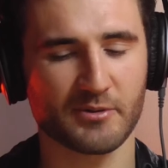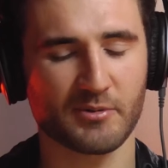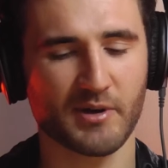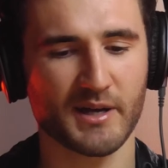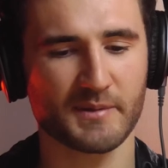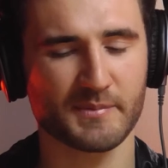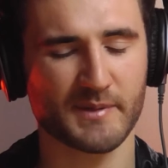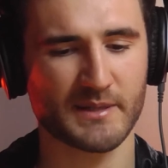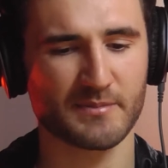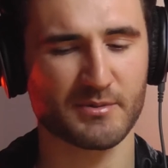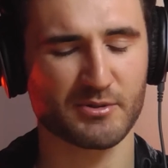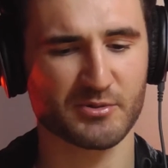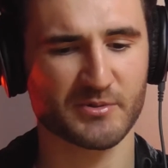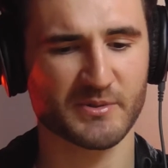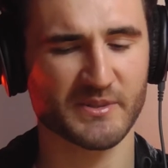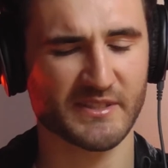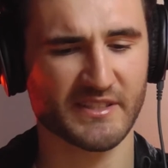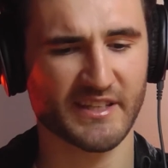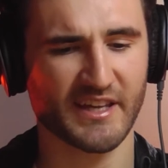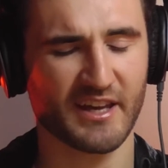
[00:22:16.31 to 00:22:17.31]
why people
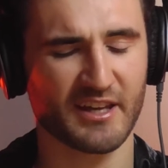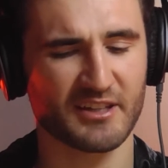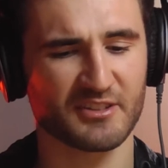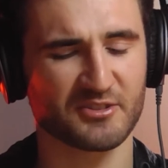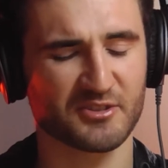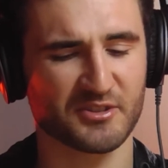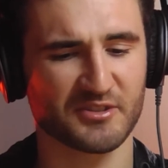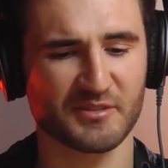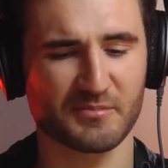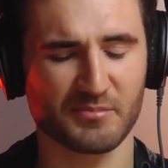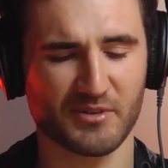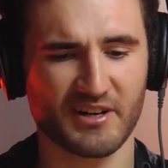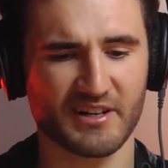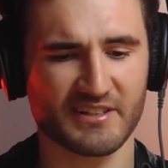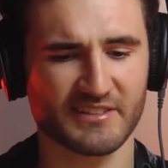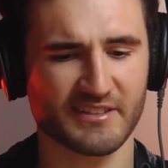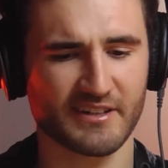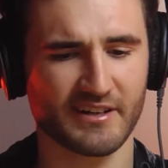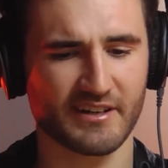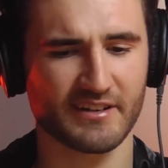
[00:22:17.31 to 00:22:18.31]
would say look on the
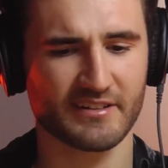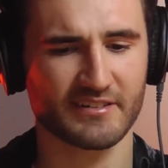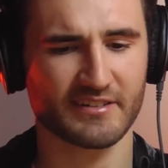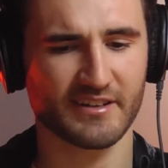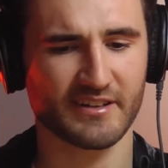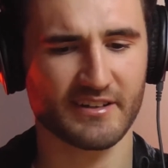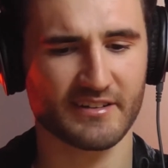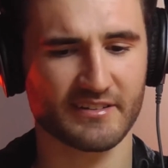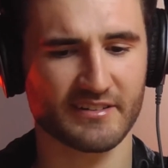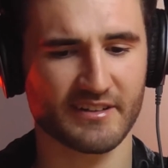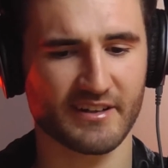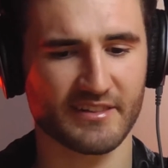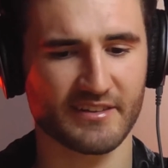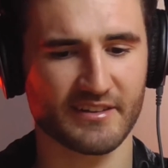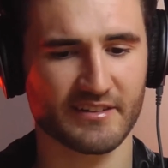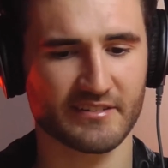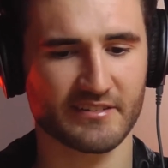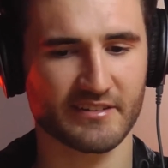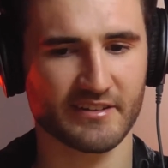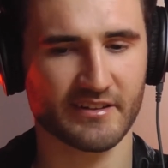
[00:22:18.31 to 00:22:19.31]
bright side, and I
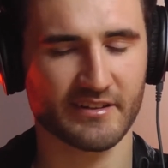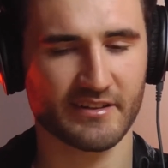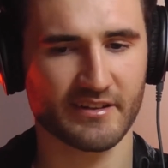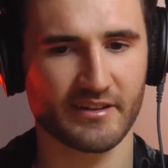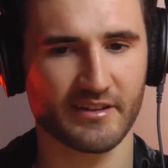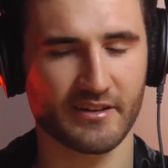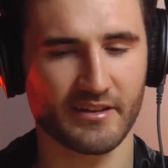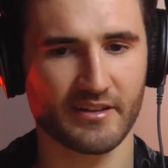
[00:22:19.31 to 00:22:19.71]
think that